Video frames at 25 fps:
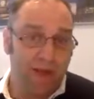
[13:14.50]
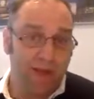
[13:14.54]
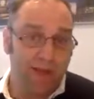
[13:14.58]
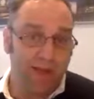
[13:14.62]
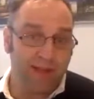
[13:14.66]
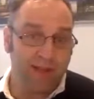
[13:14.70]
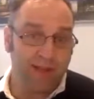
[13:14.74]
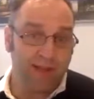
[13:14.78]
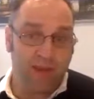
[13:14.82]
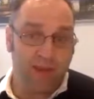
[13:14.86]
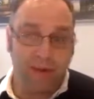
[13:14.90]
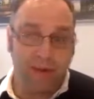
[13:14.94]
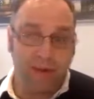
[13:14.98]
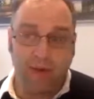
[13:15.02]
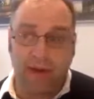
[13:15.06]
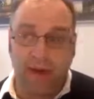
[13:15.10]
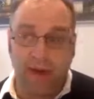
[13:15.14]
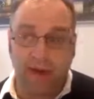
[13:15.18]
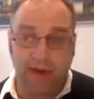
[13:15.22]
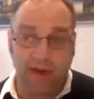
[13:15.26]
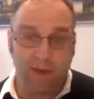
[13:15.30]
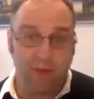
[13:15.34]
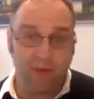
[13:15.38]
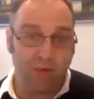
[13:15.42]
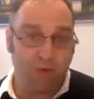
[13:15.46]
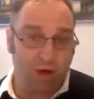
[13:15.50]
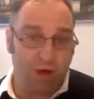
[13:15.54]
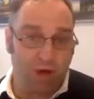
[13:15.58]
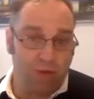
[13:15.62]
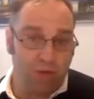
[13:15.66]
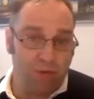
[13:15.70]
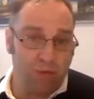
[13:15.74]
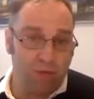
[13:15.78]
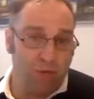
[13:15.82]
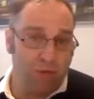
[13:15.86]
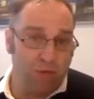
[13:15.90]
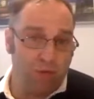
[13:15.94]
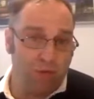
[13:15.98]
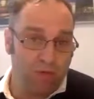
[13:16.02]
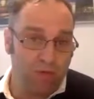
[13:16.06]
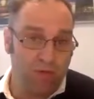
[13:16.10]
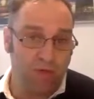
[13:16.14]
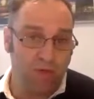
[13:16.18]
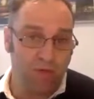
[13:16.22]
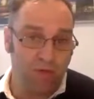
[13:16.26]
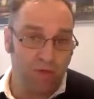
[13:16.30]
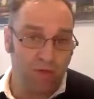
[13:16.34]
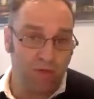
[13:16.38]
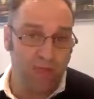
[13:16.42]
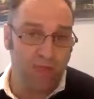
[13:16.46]
highly probable
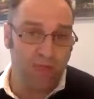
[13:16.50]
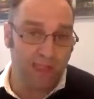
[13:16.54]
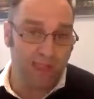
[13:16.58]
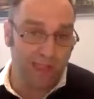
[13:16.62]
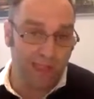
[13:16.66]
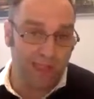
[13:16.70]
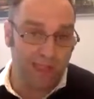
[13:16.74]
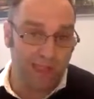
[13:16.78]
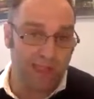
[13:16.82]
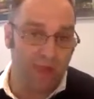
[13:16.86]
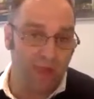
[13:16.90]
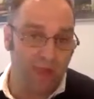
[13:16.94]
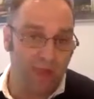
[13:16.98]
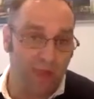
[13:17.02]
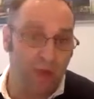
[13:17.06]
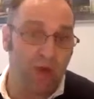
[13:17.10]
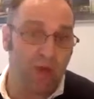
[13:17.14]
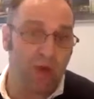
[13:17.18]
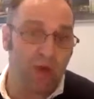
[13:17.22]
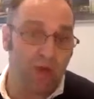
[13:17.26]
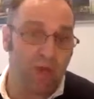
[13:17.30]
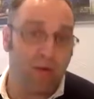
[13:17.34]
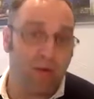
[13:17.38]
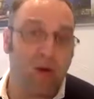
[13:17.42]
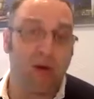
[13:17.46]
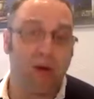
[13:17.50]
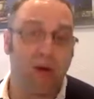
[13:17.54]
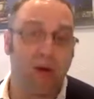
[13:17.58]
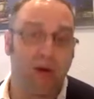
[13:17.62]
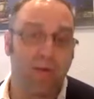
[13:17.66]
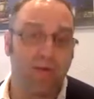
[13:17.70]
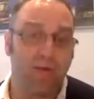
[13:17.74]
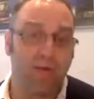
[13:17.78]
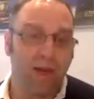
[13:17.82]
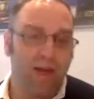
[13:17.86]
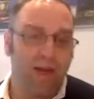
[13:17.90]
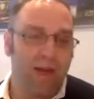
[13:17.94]
to successfully bring to market.